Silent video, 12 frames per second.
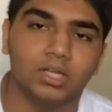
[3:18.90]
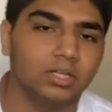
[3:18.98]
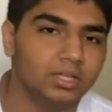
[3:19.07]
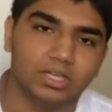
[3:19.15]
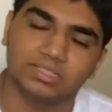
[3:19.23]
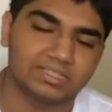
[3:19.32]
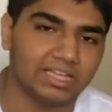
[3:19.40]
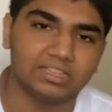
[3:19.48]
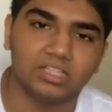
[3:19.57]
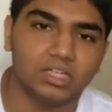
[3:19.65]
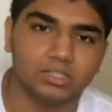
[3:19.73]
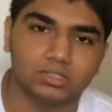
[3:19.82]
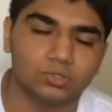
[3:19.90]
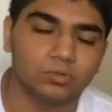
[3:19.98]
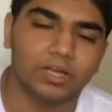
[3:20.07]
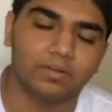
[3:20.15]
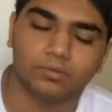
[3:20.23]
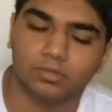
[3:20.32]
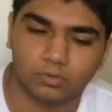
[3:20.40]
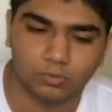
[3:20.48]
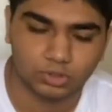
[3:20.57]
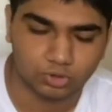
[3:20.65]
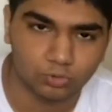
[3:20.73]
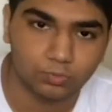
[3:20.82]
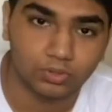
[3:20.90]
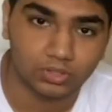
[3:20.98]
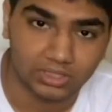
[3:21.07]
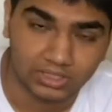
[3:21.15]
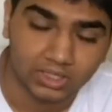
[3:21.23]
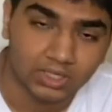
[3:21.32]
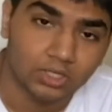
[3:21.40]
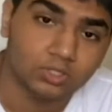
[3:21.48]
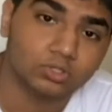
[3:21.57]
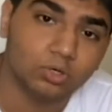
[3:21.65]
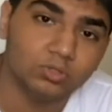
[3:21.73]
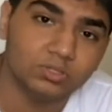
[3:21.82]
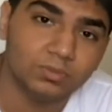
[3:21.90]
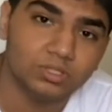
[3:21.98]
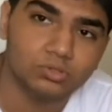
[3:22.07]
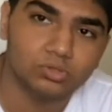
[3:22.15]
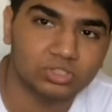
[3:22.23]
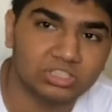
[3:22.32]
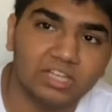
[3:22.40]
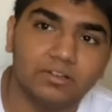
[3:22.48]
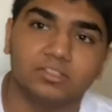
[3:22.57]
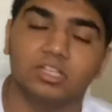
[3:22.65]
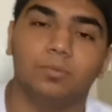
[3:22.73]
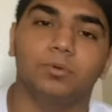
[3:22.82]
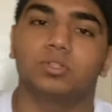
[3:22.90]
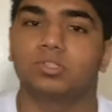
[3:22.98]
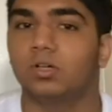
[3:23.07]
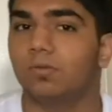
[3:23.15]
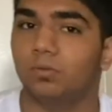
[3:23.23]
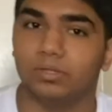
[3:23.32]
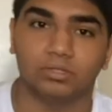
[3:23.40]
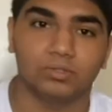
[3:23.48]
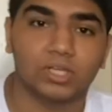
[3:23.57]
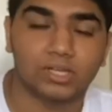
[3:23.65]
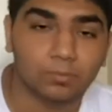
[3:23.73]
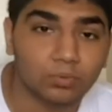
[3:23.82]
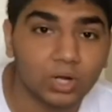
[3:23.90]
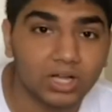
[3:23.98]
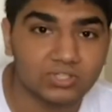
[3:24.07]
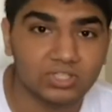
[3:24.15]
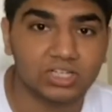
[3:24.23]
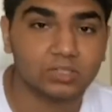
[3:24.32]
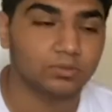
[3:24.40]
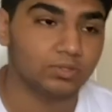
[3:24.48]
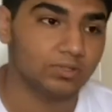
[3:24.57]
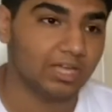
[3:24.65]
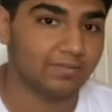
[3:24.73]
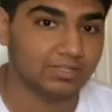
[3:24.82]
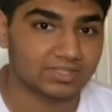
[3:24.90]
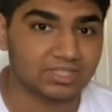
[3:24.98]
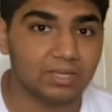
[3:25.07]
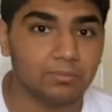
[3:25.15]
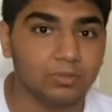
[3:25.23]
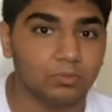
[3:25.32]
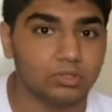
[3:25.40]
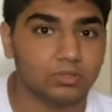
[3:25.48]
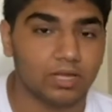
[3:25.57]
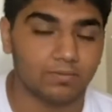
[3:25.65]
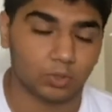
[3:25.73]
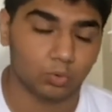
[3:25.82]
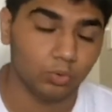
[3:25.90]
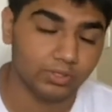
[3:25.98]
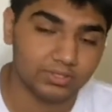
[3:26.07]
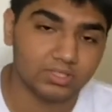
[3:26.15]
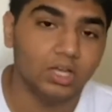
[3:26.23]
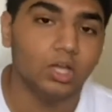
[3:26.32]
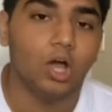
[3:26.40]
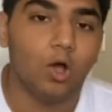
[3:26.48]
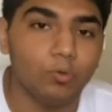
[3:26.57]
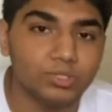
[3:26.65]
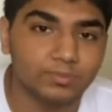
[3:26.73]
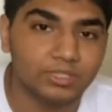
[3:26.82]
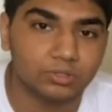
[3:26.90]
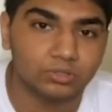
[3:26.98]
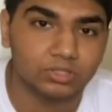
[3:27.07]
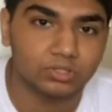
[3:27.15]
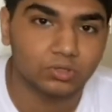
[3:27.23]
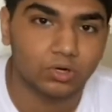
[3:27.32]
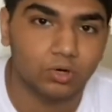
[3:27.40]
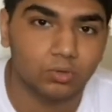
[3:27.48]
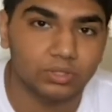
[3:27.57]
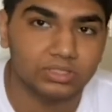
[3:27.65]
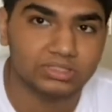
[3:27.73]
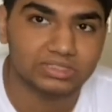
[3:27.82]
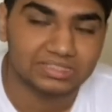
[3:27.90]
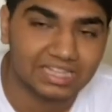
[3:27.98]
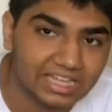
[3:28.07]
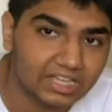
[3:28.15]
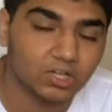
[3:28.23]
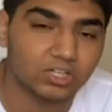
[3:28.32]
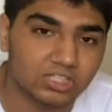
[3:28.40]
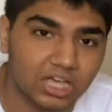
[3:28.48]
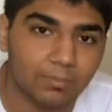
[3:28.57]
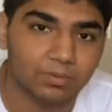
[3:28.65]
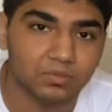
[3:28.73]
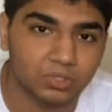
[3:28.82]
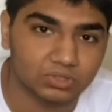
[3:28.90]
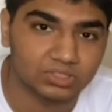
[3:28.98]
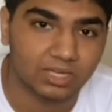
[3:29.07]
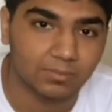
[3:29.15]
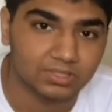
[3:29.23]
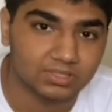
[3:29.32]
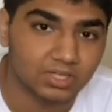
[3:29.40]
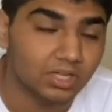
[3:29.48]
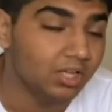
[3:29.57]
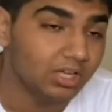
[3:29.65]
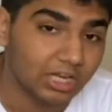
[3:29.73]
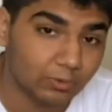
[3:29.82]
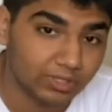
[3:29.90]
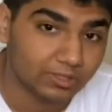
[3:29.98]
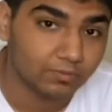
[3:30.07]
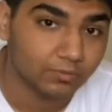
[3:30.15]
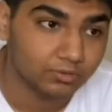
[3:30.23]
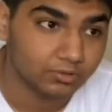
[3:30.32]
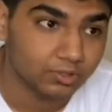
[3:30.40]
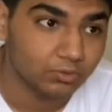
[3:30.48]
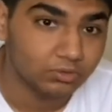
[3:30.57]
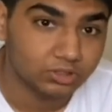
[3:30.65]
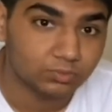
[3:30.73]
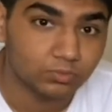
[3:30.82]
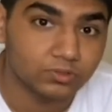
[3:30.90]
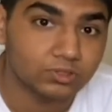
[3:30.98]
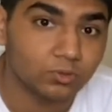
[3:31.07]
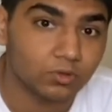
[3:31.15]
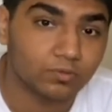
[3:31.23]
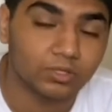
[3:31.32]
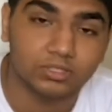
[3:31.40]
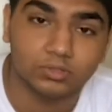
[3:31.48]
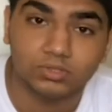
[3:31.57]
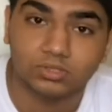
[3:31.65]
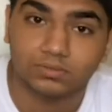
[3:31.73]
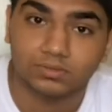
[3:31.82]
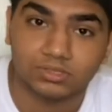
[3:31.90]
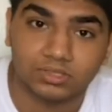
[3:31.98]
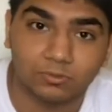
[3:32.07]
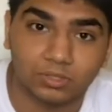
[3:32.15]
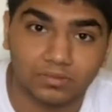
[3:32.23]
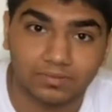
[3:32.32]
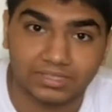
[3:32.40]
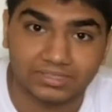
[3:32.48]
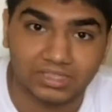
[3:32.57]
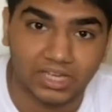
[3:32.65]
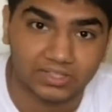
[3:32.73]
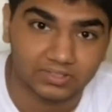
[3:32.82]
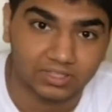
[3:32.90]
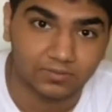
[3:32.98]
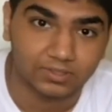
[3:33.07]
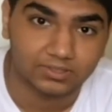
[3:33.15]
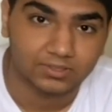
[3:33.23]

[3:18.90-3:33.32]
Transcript: It's at the end, it's your effort and what you put in it. So always make sure you're staying on top of your stuff, whether you get a project, whether you have an assignment, whether you have a quiz. Always make sure that you're always staying on top of your assignments. Now, without further ado, let's move into our friend Yousuf and see what advice he has to give us.